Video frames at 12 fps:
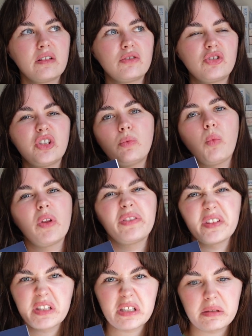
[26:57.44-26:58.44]
she
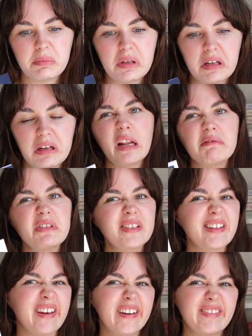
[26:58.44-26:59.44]
wants me. I'm
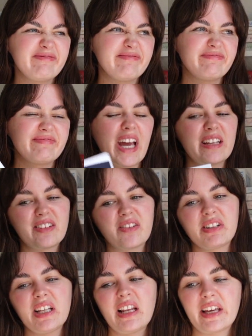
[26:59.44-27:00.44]
just like, I don't know, I didn't